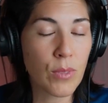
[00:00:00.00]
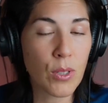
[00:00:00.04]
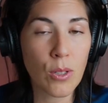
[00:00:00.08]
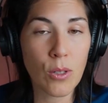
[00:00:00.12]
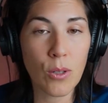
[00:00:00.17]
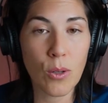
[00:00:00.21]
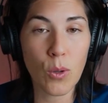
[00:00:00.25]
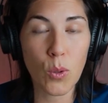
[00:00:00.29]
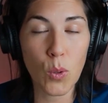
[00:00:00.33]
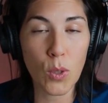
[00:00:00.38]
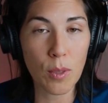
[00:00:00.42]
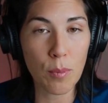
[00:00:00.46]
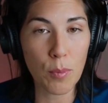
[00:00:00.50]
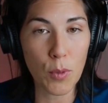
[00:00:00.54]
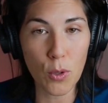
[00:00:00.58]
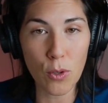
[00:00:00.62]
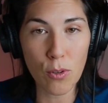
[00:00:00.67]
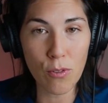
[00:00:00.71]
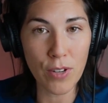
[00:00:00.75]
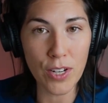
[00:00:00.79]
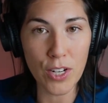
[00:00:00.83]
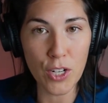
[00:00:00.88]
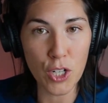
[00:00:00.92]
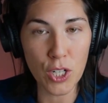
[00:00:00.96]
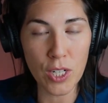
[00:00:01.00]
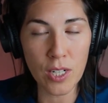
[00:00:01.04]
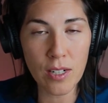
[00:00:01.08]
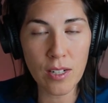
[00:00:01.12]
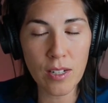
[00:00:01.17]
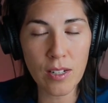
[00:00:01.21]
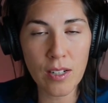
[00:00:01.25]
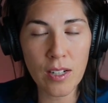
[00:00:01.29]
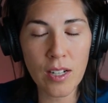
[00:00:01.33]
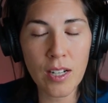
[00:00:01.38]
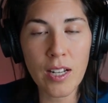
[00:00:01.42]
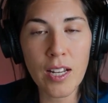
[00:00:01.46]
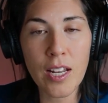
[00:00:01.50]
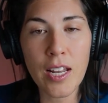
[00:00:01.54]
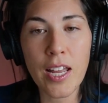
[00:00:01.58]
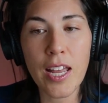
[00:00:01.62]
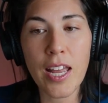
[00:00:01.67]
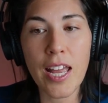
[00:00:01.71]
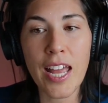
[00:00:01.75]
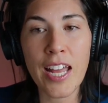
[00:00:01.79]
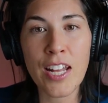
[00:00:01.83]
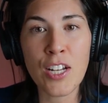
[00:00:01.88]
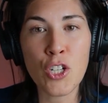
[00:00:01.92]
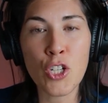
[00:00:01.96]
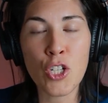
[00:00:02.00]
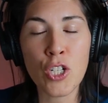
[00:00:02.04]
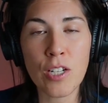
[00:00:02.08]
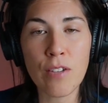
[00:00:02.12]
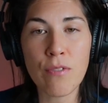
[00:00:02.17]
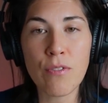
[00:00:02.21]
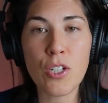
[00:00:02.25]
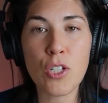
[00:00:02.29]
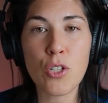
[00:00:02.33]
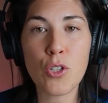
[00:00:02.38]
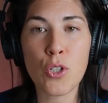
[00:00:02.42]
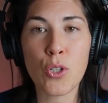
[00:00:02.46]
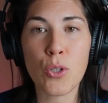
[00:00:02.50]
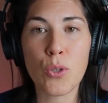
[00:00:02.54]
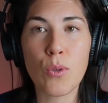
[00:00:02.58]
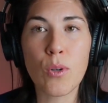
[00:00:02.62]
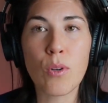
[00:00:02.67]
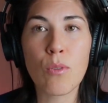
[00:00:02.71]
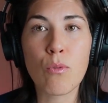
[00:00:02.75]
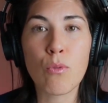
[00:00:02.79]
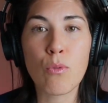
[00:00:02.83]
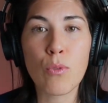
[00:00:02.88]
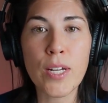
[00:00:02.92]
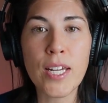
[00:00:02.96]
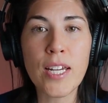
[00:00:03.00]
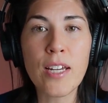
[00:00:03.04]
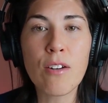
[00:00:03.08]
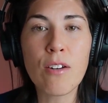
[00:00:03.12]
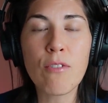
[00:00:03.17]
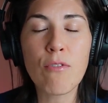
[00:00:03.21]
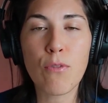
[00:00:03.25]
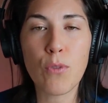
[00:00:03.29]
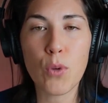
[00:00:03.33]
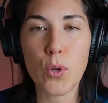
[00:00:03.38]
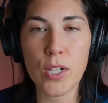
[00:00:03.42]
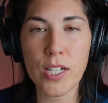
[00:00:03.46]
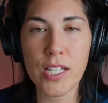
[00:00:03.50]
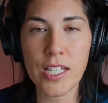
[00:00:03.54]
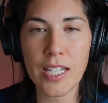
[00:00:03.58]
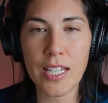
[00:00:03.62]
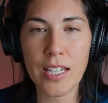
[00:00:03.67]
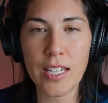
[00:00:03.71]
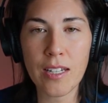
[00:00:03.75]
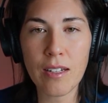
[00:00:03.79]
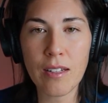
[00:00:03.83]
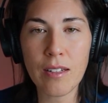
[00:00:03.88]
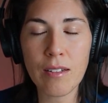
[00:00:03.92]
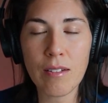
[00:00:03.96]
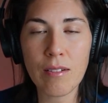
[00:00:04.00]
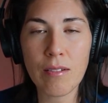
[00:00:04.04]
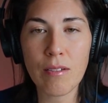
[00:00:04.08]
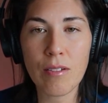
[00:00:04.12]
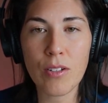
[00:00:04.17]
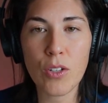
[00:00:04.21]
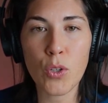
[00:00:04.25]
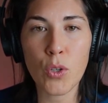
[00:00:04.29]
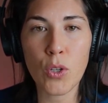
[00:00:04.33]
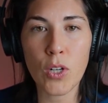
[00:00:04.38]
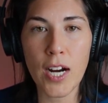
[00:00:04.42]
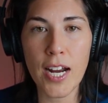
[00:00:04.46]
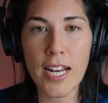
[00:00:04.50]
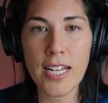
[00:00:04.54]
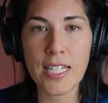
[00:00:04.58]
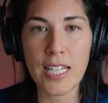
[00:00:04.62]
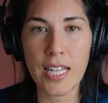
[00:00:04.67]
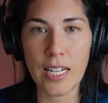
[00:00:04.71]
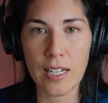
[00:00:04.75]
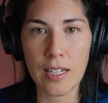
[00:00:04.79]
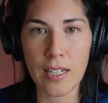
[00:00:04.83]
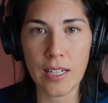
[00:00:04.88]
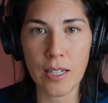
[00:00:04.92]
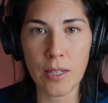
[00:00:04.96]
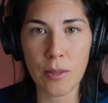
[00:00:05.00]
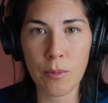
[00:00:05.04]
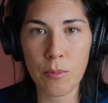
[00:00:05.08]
or motivation and shift it to reinforcing your identity.